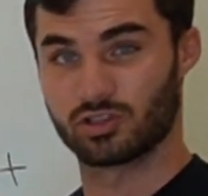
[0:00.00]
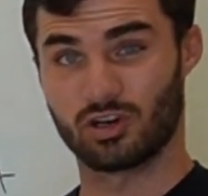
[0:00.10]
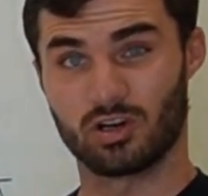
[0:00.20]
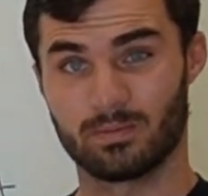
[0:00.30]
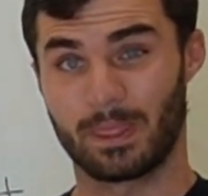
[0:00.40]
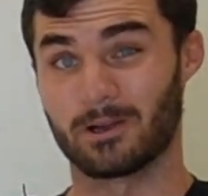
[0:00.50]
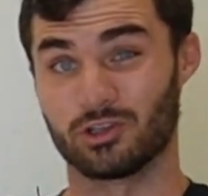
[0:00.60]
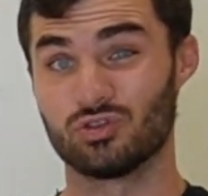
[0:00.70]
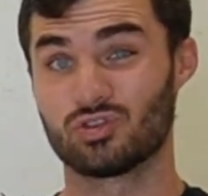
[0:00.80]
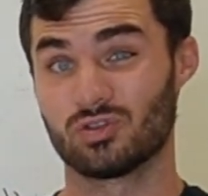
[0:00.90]
term, they're
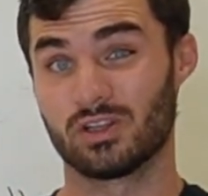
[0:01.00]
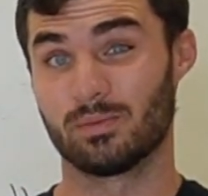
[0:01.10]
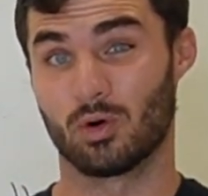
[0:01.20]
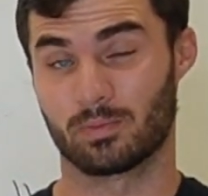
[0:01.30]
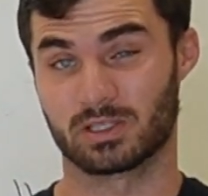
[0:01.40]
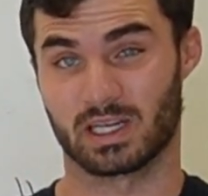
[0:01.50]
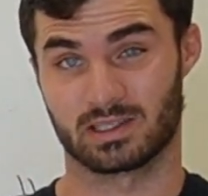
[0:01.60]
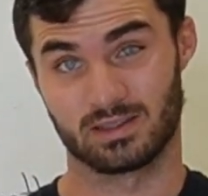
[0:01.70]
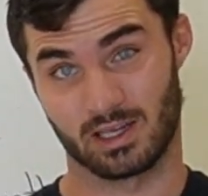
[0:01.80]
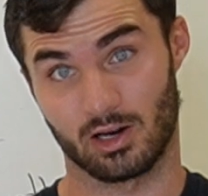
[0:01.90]
usually more
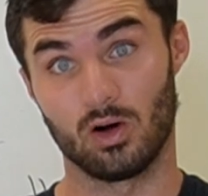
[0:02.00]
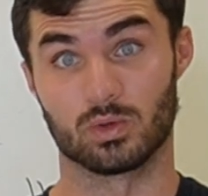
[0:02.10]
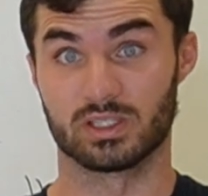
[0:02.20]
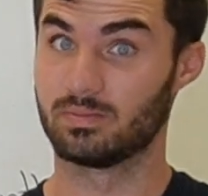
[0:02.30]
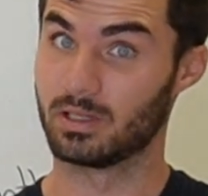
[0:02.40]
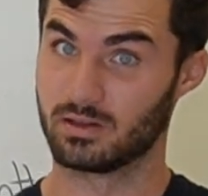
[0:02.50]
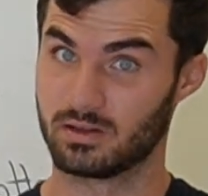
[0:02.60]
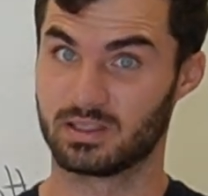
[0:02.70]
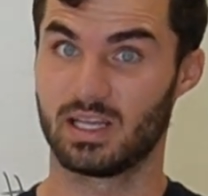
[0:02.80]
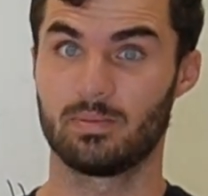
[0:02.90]
protected, not always, but
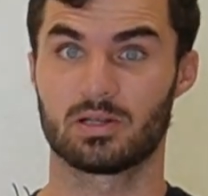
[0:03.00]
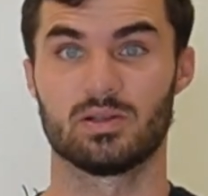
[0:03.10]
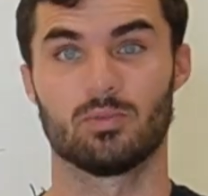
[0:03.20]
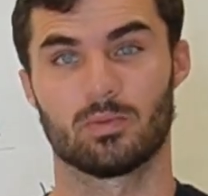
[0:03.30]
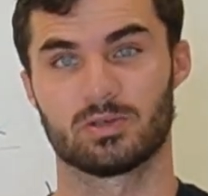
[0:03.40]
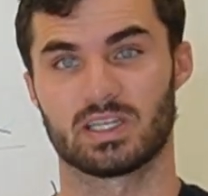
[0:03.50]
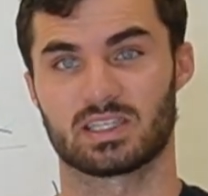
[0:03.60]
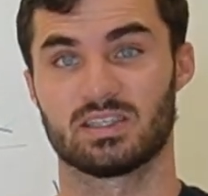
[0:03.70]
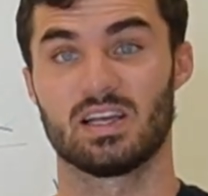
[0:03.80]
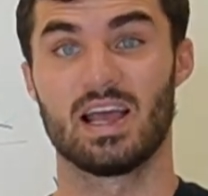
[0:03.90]
typically more
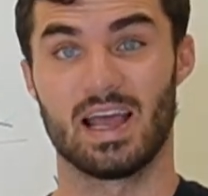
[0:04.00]
protected,